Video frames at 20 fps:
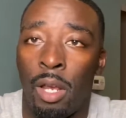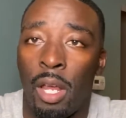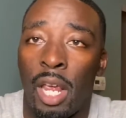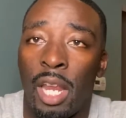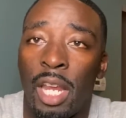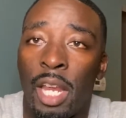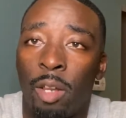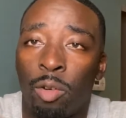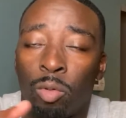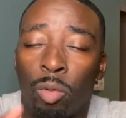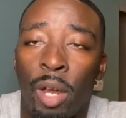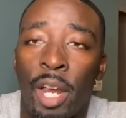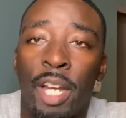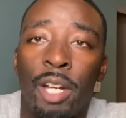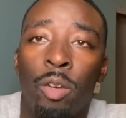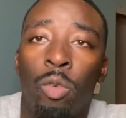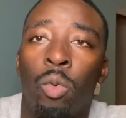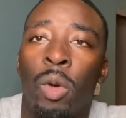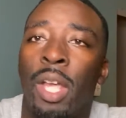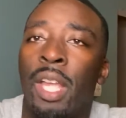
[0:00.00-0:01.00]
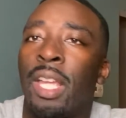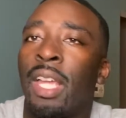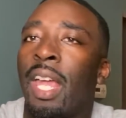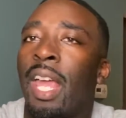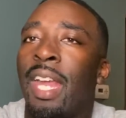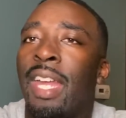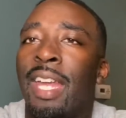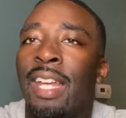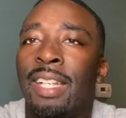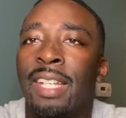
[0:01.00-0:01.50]
and they ran away,
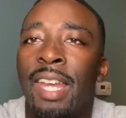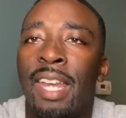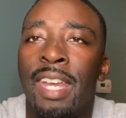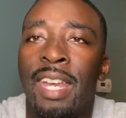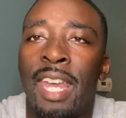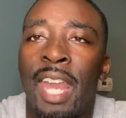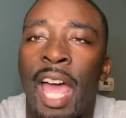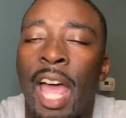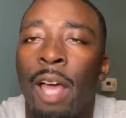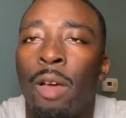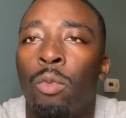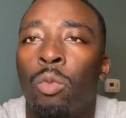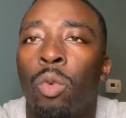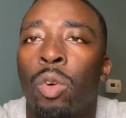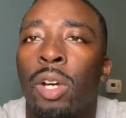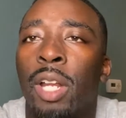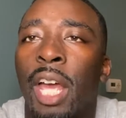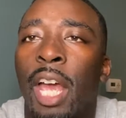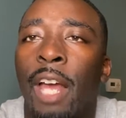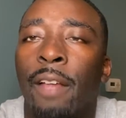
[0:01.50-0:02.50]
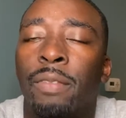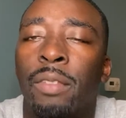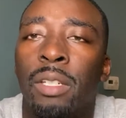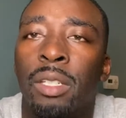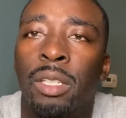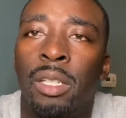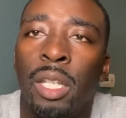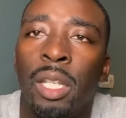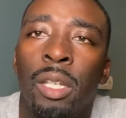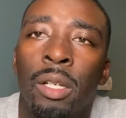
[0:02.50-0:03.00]
and they did not want to have to
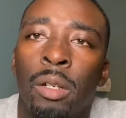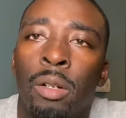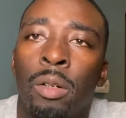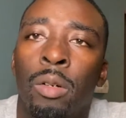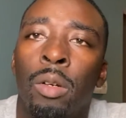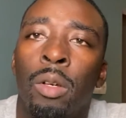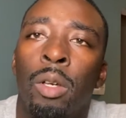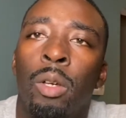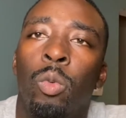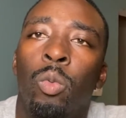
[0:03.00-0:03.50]
deal